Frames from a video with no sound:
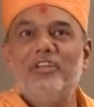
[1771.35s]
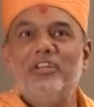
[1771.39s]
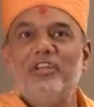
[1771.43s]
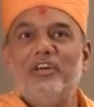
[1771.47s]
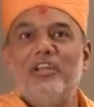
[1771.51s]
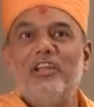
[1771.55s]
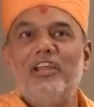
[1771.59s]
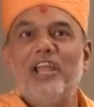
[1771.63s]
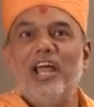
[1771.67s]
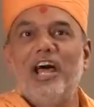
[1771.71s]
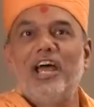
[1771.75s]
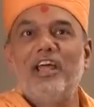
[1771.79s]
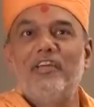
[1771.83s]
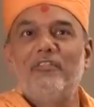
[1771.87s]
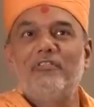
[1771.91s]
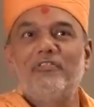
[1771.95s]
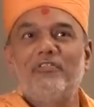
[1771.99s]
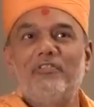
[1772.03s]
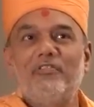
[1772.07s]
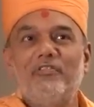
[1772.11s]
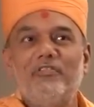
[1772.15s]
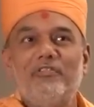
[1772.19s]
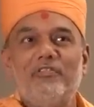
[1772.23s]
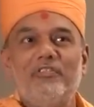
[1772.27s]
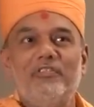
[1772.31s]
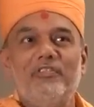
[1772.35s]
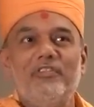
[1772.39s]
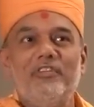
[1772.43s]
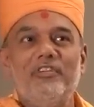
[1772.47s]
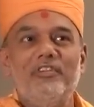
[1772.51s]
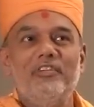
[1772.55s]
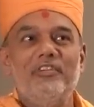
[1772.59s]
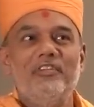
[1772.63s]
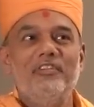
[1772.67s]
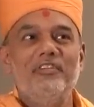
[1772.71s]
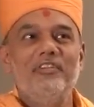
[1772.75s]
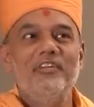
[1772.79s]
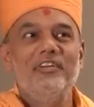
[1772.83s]
year life
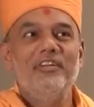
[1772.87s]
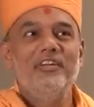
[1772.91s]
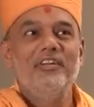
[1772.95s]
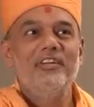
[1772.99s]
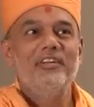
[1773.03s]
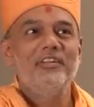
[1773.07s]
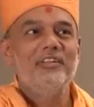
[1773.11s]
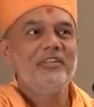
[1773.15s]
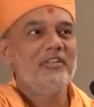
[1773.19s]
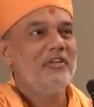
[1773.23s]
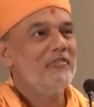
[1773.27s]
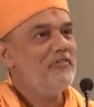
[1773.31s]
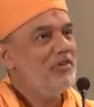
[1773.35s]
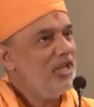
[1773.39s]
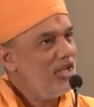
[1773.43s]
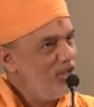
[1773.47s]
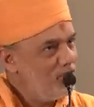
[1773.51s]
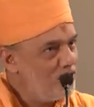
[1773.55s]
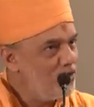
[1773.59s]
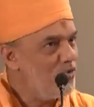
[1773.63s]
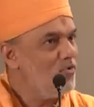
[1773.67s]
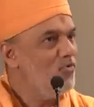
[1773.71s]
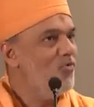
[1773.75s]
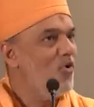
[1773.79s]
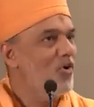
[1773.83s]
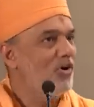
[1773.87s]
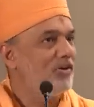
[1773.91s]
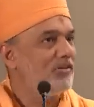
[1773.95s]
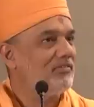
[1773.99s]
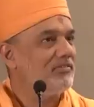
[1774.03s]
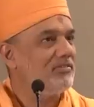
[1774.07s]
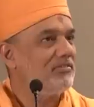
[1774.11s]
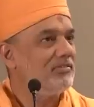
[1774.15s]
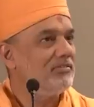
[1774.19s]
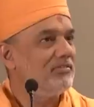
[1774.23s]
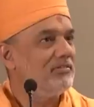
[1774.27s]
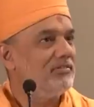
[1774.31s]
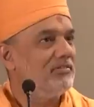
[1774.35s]
the way you want.